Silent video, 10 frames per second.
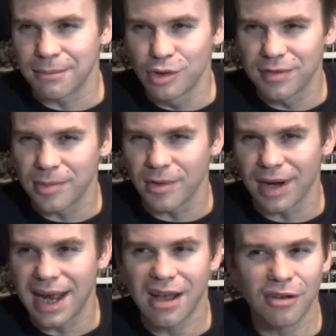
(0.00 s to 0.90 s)
move them
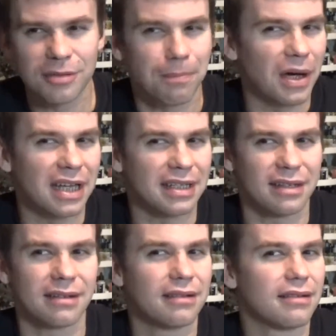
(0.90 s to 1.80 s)
around, but
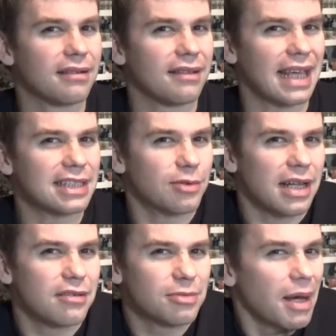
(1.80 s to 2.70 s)
that's what I
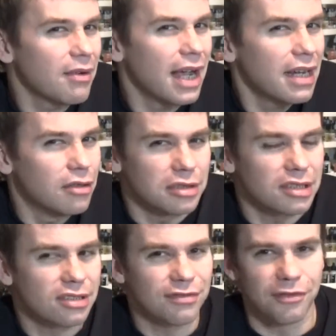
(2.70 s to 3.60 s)
use my
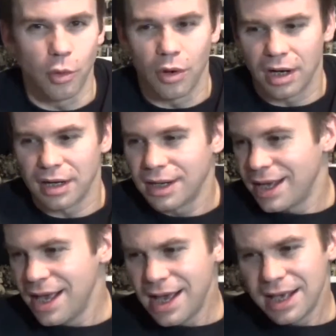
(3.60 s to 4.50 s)
rhinos for.
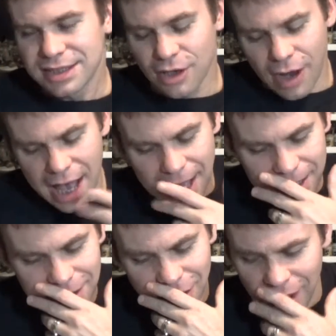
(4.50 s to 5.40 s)
So I
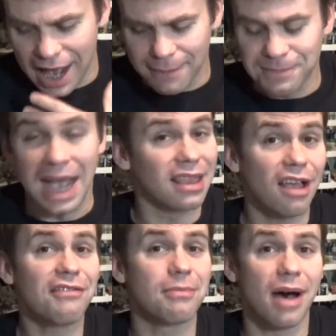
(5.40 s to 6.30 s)
don't know. I
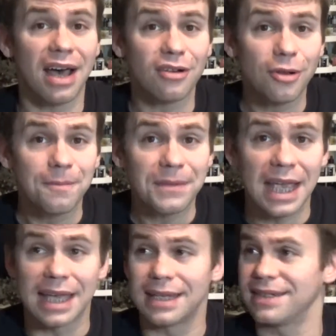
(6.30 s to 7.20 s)
love the model,
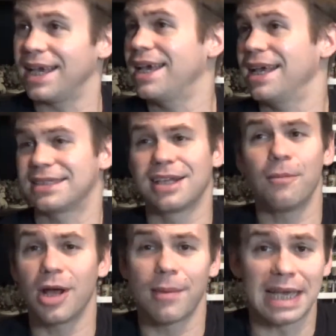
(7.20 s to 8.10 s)
and at
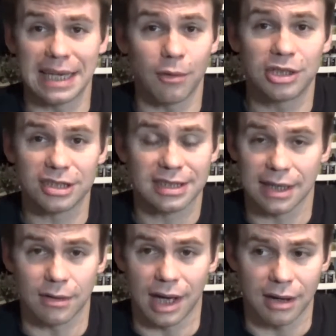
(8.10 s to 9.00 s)
some point I might get one just because
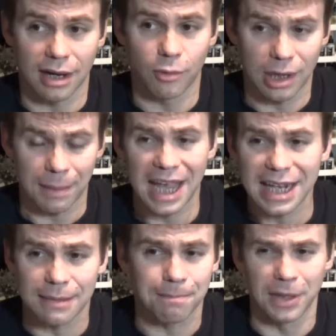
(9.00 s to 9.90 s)
I want to
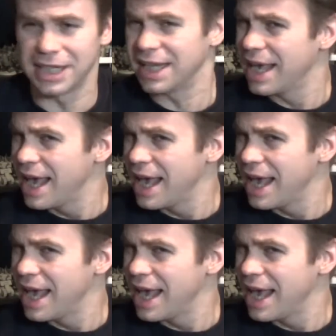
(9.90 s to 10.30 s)
paint it, but